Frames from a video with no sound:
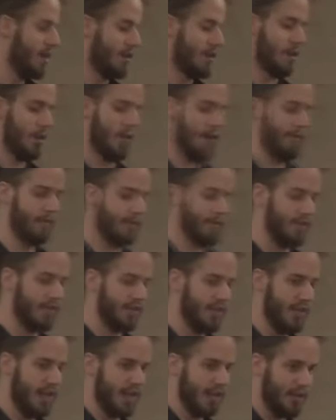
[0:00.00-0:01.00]
You know, whatever you
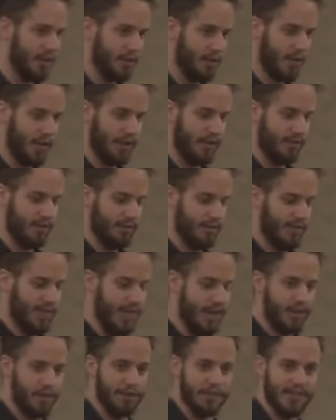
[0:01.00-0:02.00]
see that little, like,
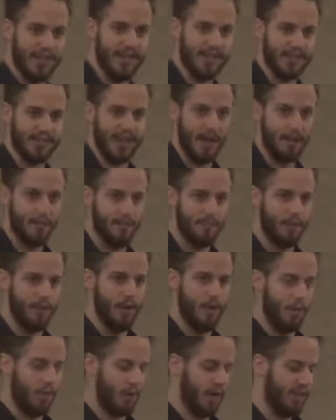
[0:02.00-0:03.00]
her tense up,
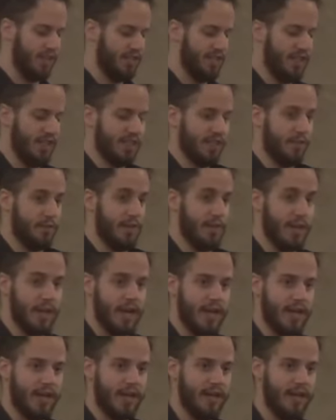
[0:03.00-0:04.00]
or like she doesn't really
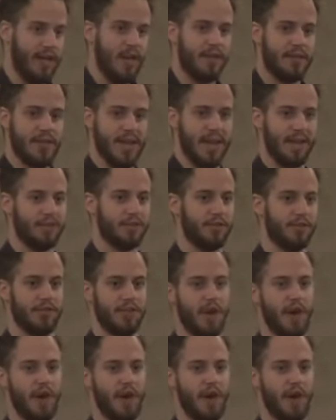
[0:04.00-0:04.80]
like it, the answer is